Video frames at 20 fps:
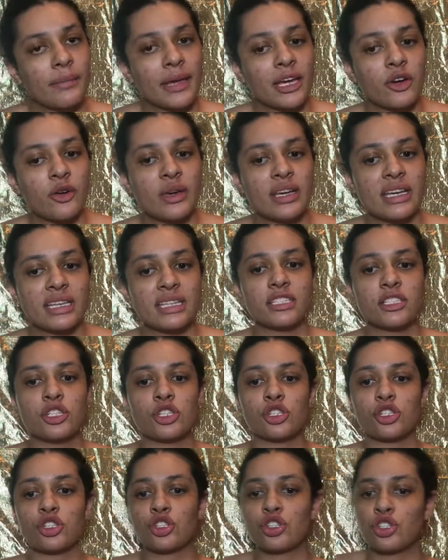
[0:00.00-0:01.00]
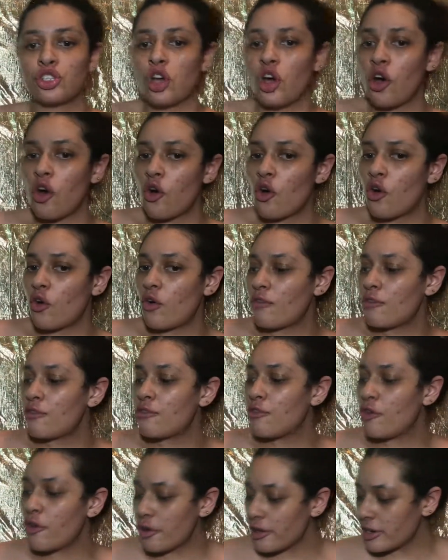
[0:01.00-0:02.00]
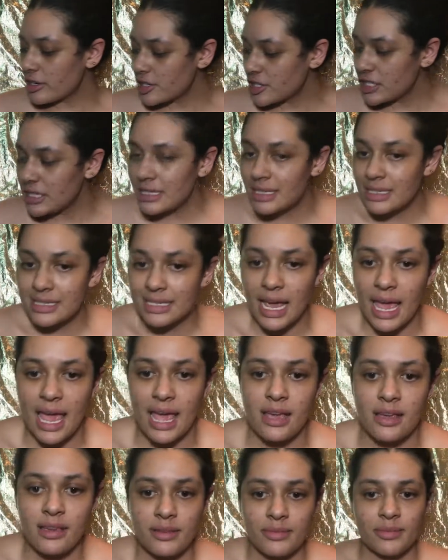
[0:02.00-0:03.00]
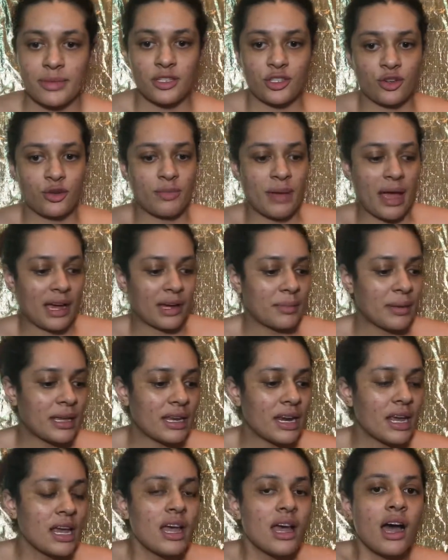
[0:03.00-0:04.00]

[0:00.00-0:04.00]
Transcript: my queens, so for today, let's go back a bit.